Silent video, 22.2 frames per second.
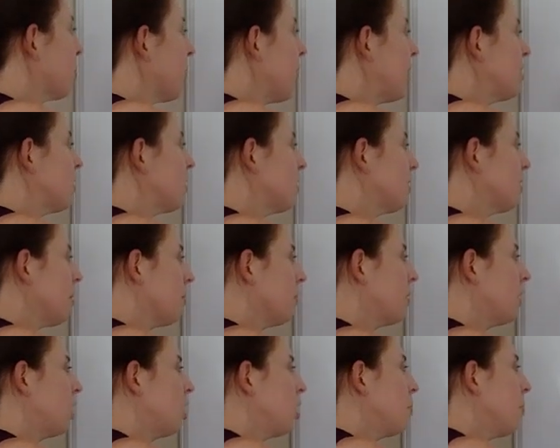price of
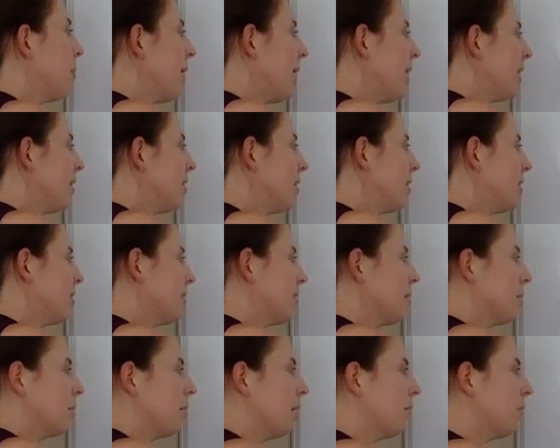something and you pegged it at
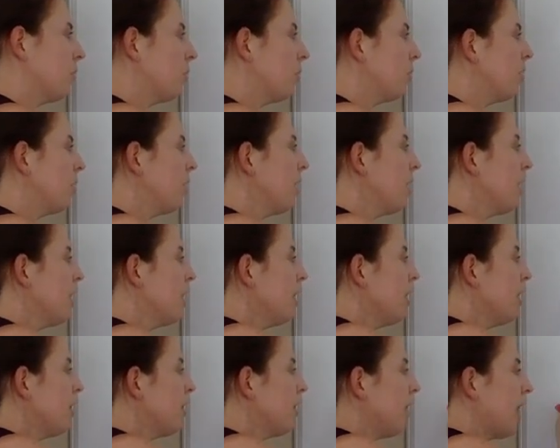some level,
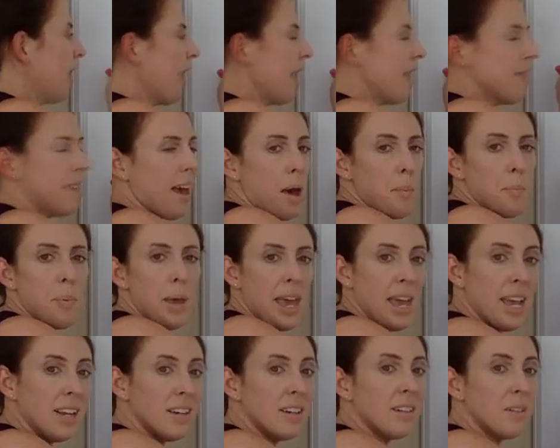then at that
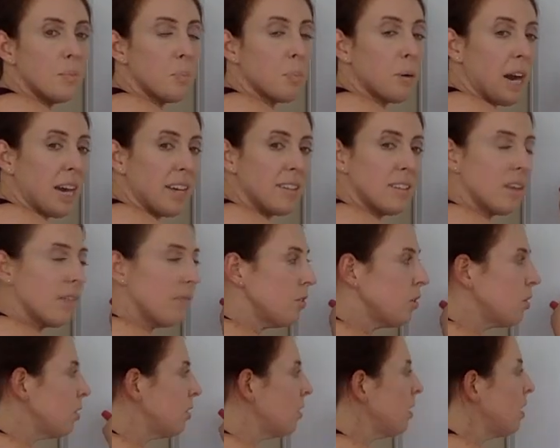pegged price
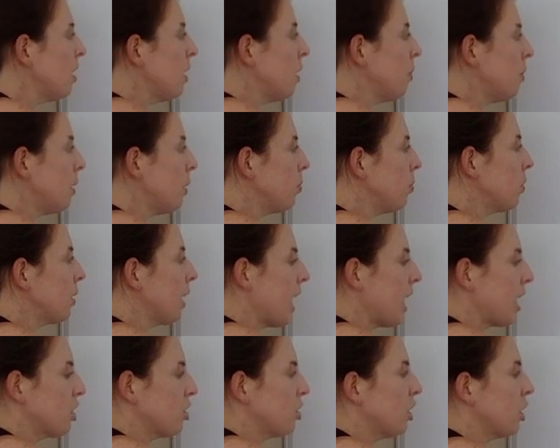level, people
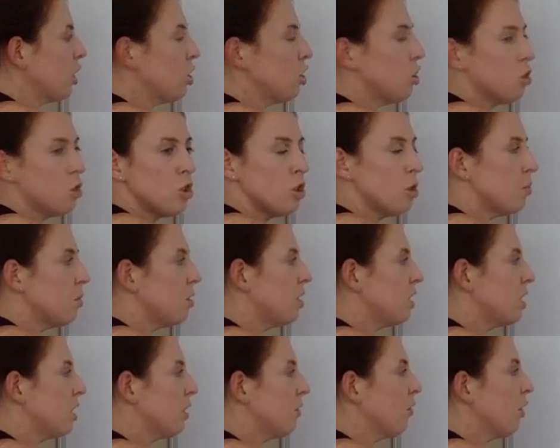actually consume
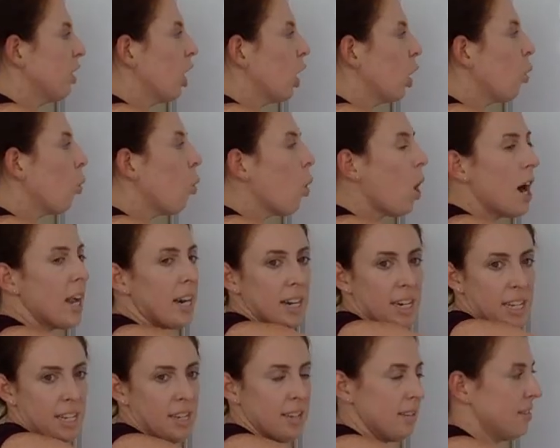different
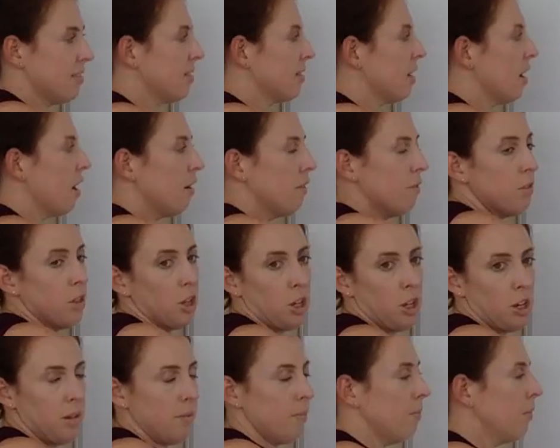quantities of the
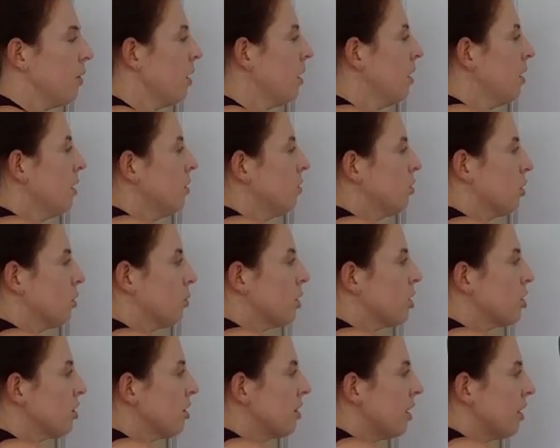good. So
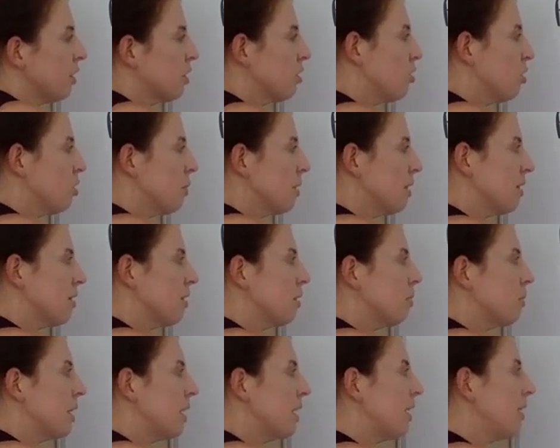originally they were consuming this
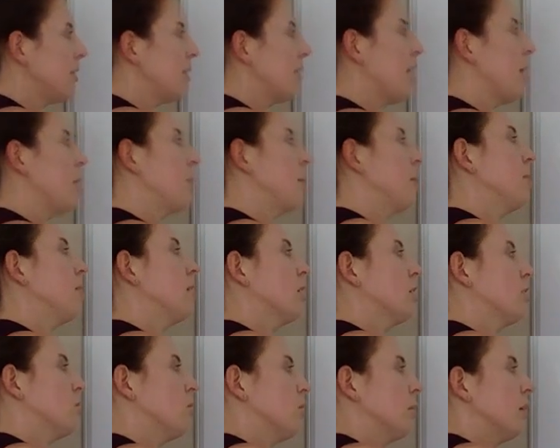many, now maybe they're
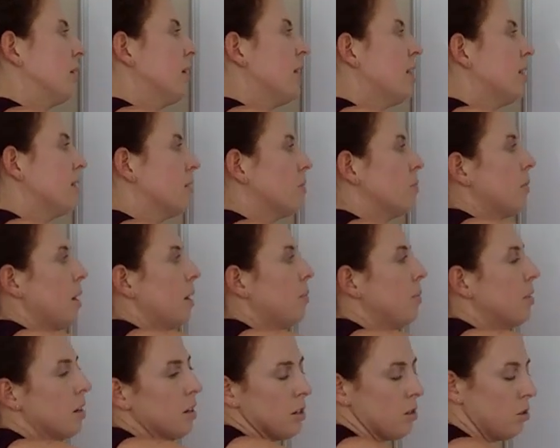consuming less, and
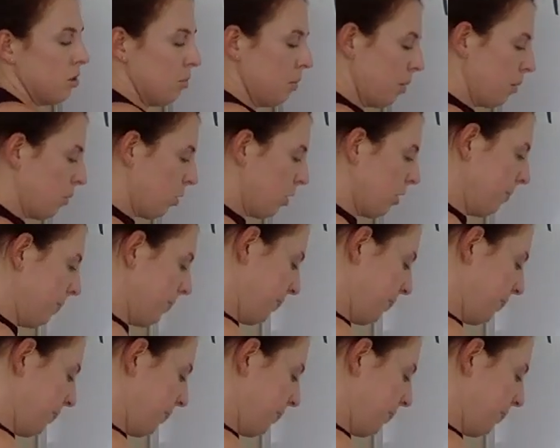maybe they're consuming more.